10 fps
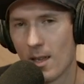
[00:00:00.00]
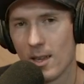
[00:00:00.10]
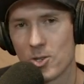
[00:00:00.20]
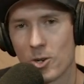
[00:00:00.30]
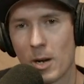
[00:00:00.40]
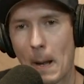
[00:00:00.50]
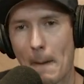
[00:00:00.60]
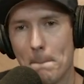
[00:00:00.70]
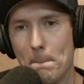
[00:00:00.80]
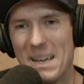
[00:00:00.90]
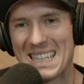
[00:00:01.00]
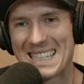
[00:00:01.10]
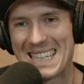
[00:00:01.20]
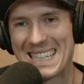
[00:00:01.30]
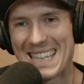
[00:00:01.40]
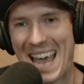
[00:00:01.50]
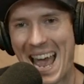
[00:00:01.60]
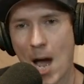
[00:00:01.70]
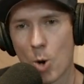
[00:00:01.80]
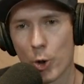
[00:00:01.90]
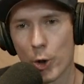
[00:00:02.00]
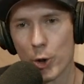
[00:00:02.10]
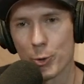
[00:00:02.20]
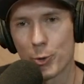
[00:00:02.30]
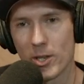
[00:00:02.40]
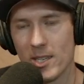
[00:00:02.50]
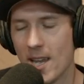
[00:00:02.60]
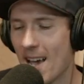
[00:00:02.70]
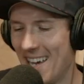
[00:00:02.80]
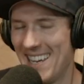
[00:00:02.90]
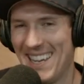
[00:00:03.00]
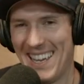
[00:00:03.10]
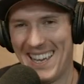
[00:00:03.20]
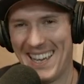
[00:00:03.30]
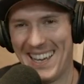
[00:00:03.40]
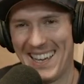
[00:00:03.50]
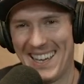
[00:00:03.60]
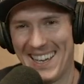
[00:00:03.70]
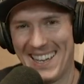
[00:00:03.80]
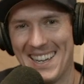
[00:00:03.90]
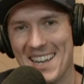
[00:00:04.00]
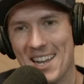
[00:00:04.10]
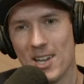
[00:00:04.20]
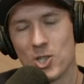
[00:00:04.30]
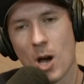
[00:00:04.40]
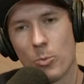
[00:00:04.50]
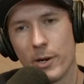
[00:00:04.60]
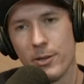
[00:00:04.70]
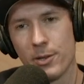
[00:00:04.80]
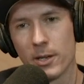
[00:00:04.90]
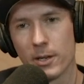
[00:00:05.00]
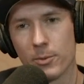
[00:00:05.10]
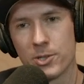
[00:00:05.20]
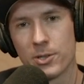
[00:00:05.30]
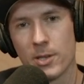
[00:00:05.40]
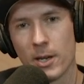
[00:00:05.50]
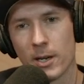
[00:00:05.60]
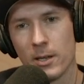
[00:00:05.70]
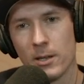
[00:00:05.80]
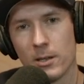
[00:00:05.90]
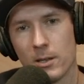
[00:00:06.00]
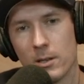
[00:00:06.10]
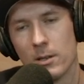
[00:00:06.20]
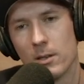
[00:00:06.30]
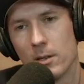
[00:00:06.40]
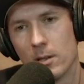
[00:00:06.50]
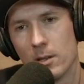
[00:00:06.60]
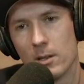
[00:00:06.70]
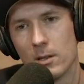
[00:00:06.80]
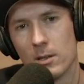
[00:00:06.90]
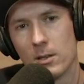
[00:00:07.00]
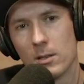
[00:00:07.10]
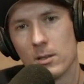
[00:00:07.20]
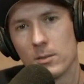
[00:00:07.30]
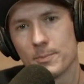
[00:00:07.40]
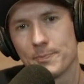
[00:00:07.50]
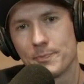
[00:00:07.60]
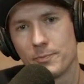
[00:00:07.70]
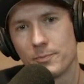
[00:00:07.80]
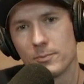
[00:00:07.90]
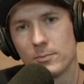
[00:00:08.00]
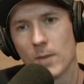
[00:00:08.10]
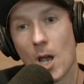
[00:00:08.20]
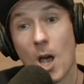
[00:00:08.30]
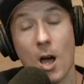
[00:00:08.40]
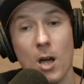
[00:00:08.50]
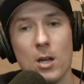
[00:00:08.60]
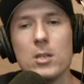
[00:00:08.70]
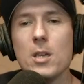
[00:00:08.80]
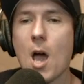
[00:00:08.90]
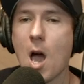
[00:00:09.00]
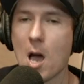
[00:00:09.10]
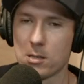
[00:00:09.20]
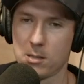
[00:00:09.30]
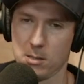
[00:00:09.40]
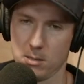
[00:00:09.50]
drunk and then try to business hours. Yeah. yeah. John, what do you think? What's your take? A great time to travel all over the world. That's yeah. a, yes, this